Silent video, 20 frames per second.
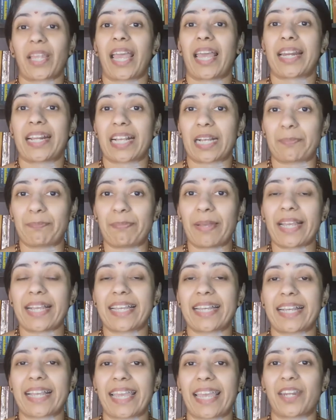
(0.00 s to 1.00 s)
I'll come
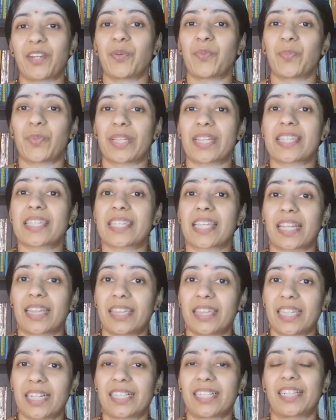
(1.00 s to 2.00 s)
back again with
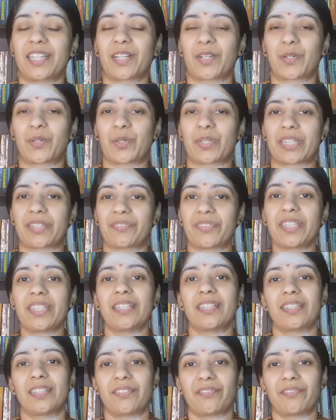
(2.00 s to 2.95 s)
Sandana kuravar